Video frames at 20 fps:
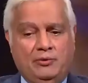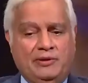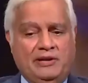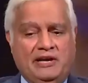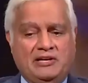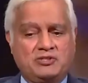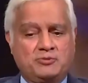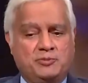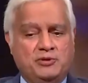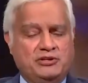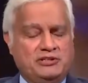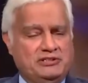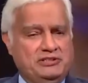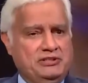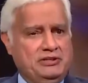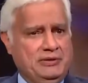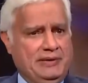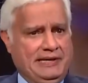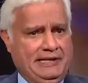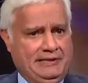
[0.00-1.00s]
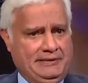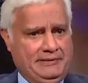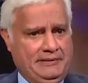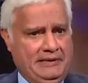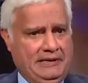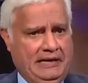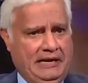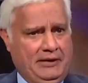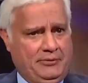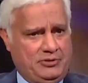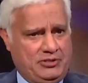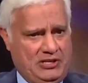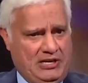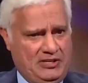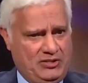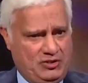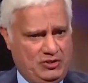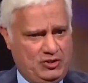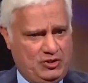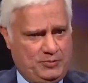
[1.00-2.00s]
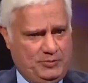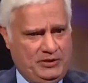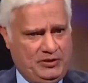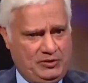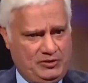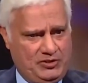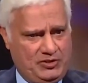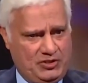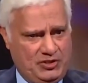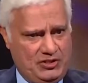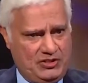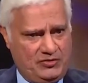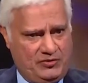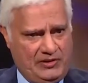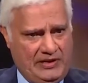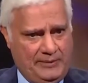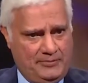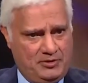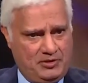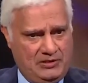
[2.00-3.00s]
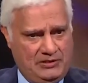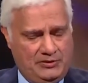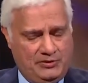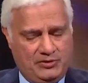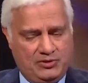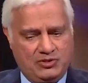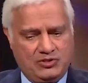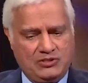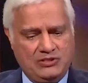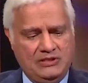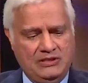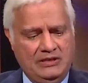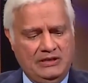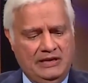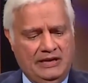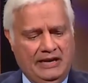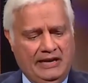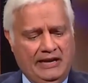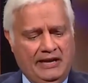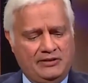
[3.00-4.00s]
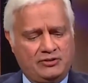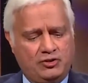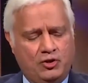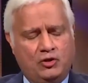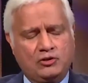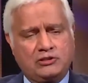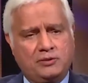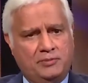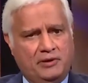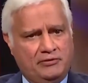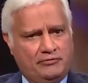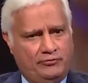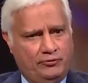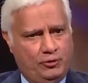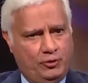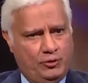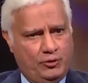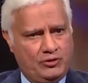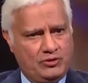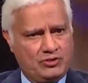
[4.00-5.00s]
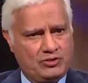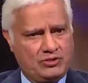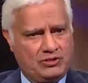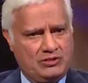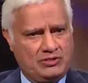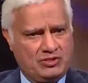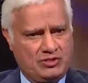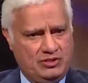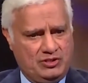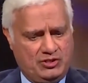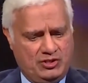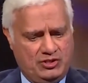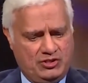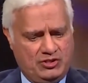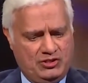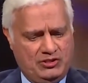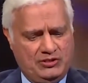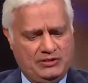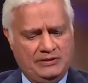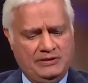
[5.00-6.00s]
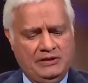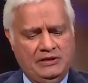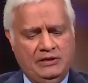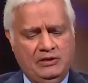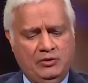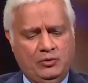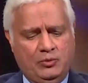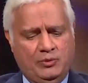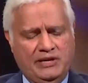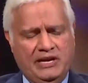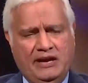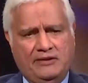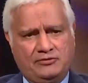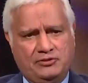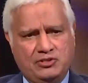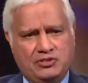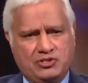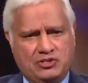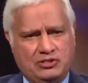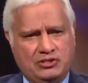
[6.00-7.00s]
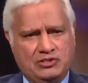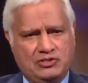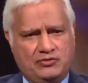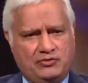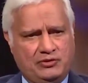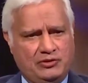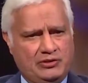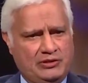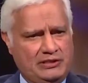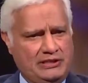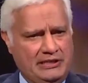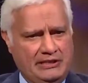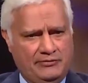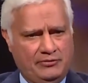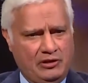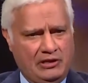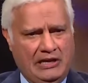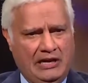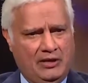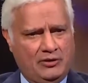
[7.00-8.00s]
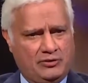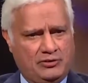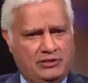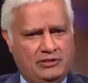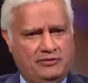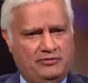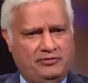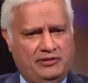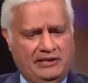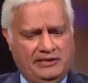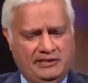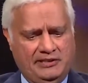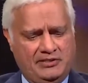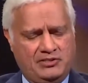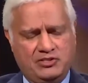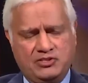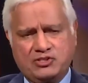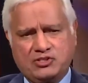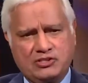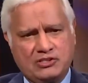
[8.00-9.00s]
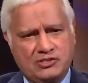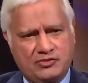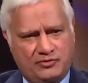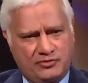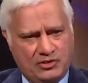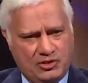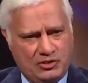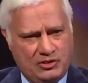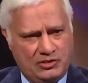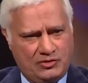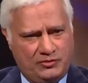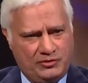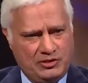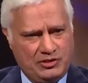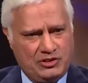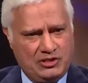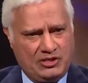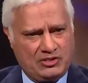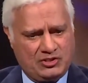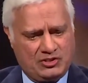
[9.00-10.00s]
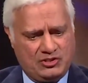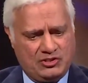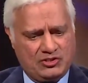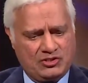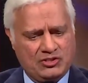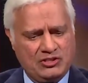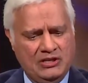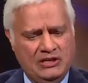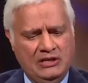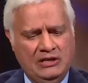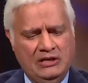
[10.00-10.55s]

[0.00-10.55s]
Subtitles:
when I spoke at the UN, I was asked to speak on the search for absolutes. And I talked about 4 searches here. We have the search for evil, how to define it, the search for justice,